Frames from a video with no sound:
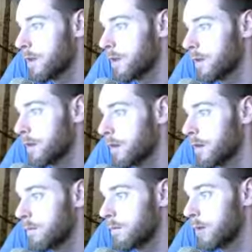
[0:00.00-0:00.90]
is
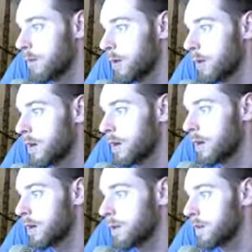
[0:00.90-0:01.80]
our midpoint, and
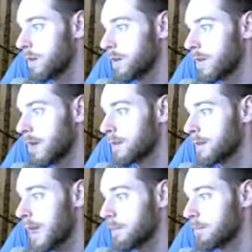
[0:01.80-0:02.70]
I'm going to refer to that as
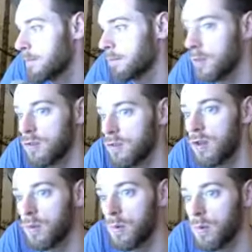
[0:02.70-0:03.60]
M. Most of the
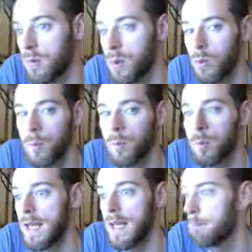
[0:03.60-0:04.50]
time we will call it
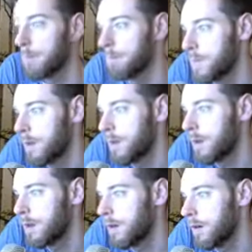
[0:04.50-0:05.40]
point M.
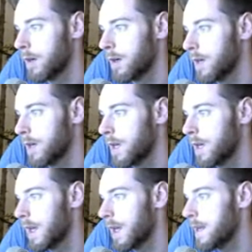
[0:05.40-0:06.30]
Alright,
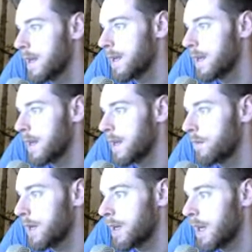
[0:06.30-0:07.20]
and then if
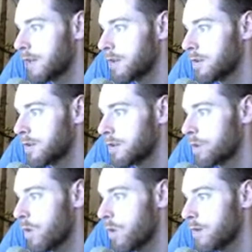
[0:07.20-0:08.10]
I add the two
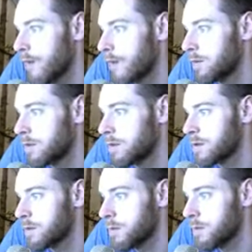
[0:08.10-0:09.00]
y values, so
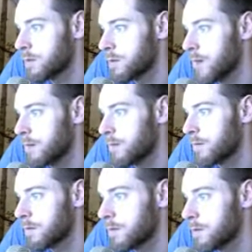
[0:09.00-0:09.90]
0 plus 12,
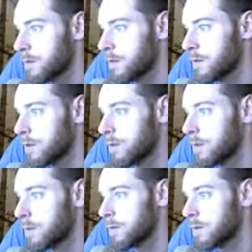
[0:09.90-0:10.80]
0
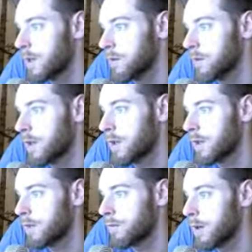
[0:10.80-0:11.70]
plus 12,
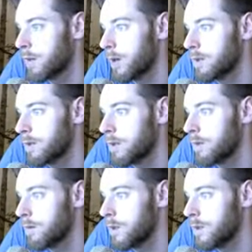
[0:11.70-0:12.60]
divide by
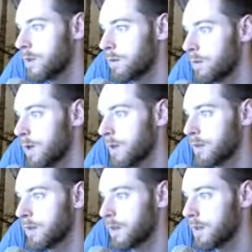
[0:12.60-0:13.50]
2, well
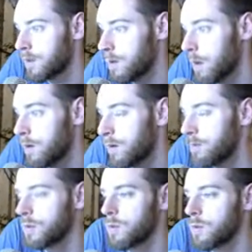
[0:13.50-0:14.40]
that's going to give us 12,
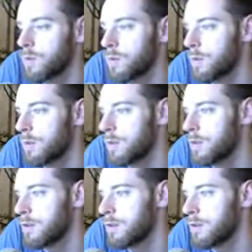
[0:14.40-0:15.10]
and 12 divided by 2